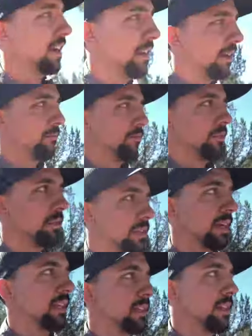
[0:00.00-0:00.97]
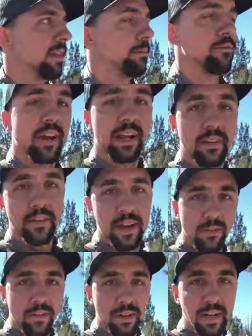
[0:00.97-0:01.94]
hunt, I'm really like to keep track of
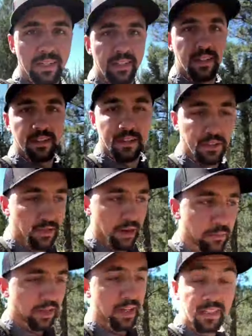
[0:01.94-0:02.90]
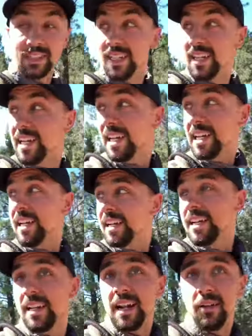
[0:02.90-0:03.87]
how long I sit in these ground blinds
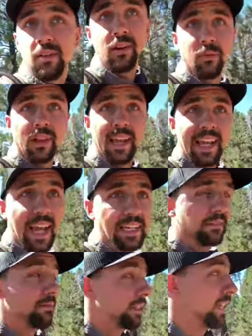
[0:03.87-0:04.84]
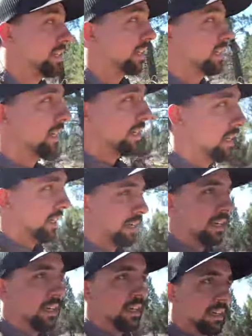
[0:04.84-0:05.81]
and how long we're like actively hunting.
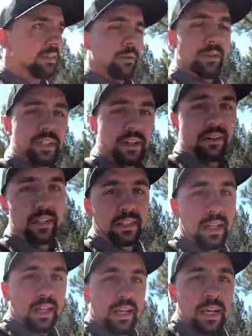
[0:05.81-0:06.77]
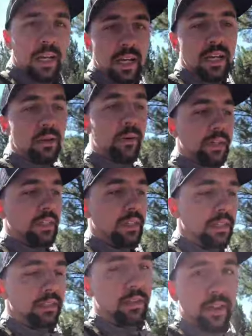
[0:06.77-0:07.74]
I'm always curious. Anyways,
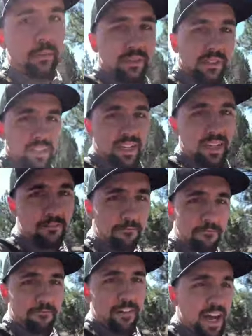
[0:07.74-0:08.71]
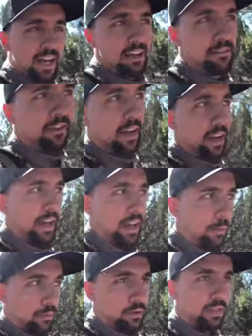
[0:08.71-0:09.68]
so that was 5
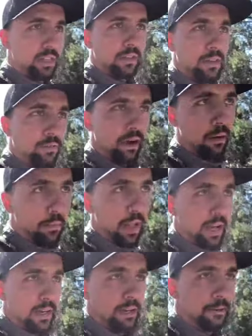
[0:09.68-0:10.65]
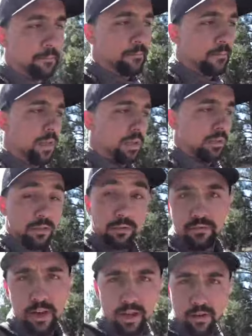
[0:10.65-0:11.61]
hours in the ground blind. So 5